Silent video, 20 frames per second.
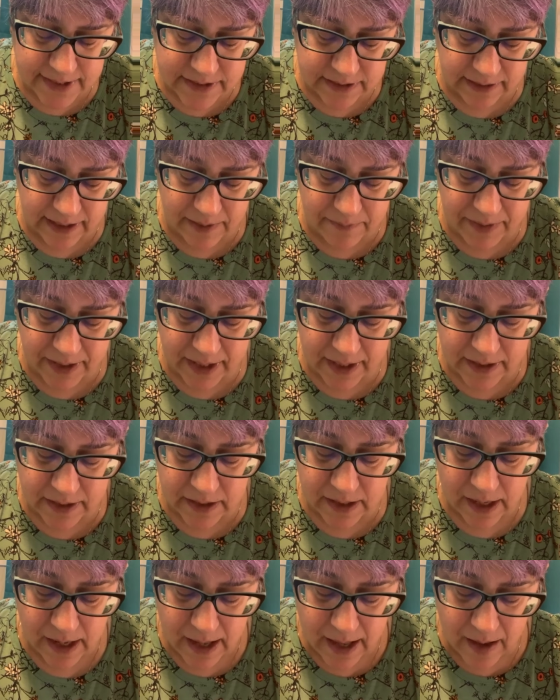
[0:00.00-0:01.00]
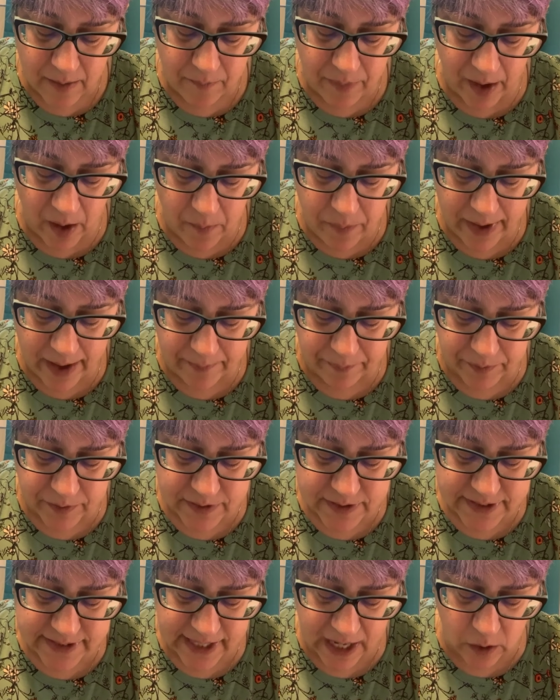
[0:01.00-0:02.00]
lemon, bell pepper,
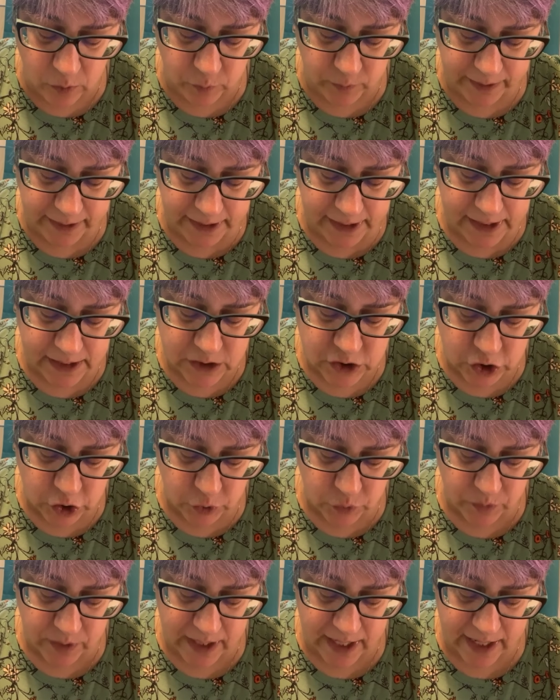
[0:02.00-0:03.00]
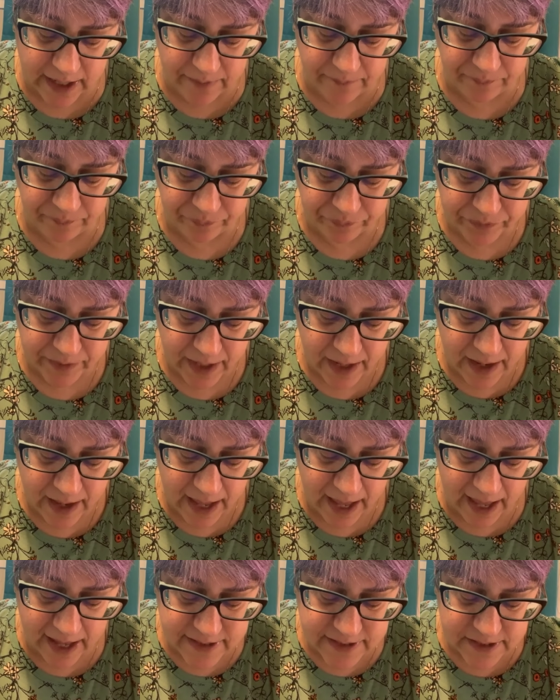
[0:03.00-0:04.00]
celery, tuna,
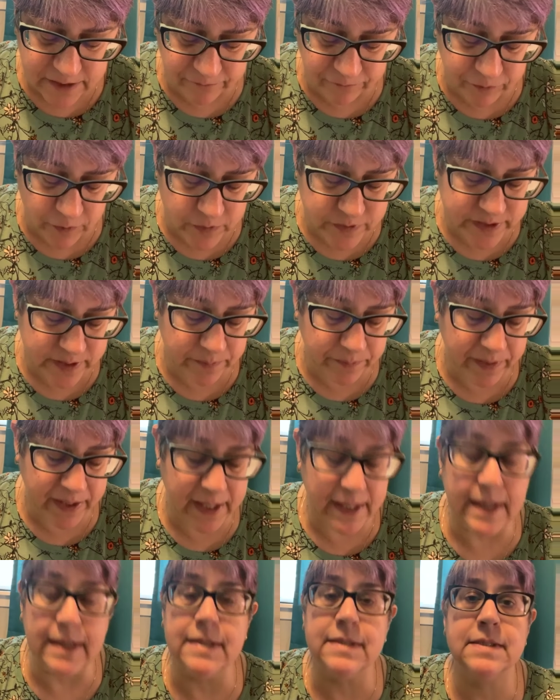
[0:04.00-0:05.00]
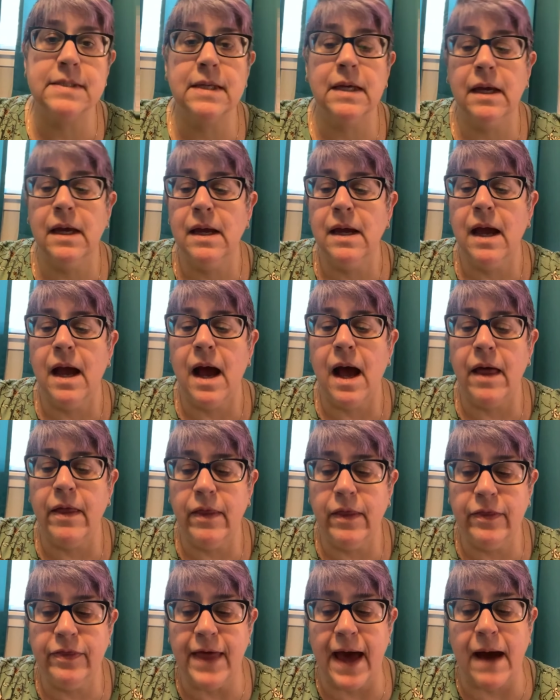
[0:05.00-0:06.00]
and some frozen peas.
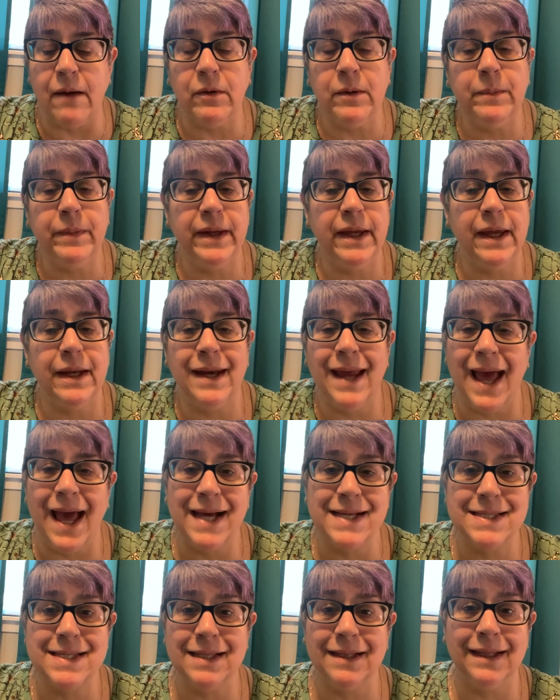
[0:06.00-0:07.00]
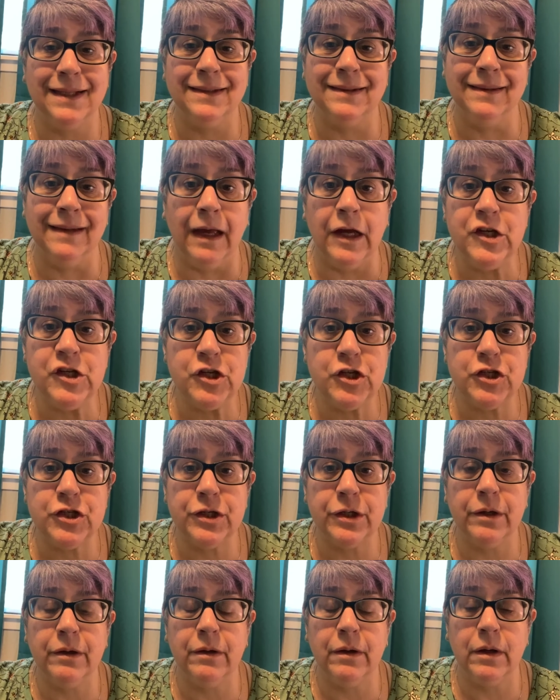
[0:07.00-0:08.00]
That would be an excellent lunch.
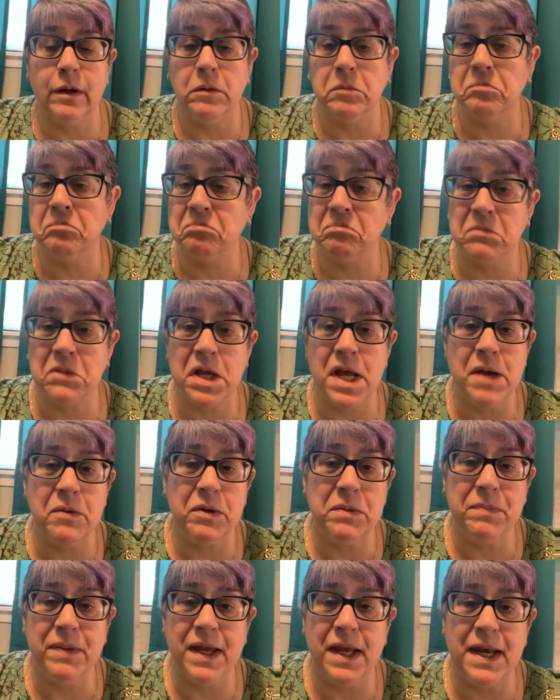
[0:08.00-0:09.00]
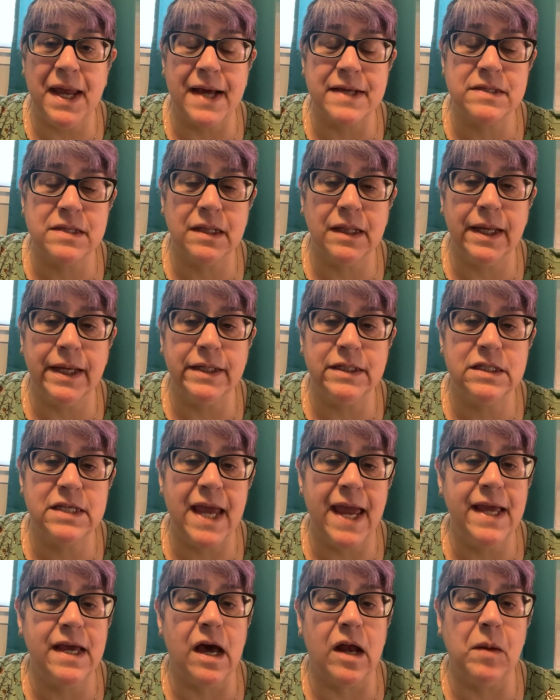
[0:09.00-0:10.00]
It would be an excellent
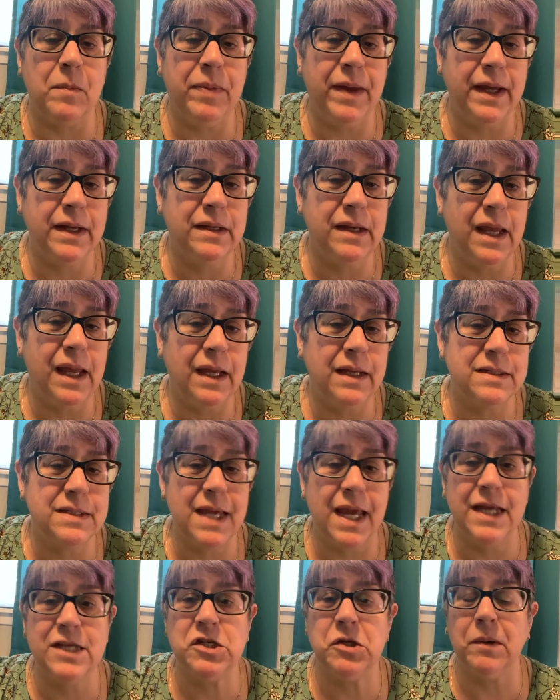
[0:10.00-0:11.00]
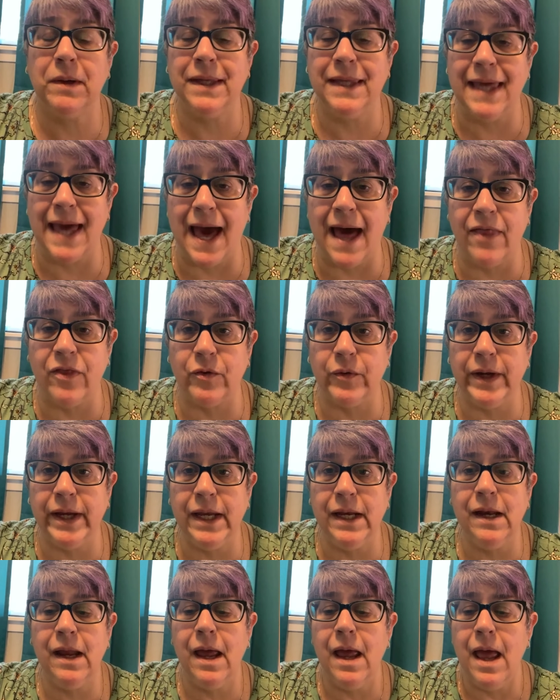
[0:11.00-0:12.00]
take on a picnic, take to a gathering.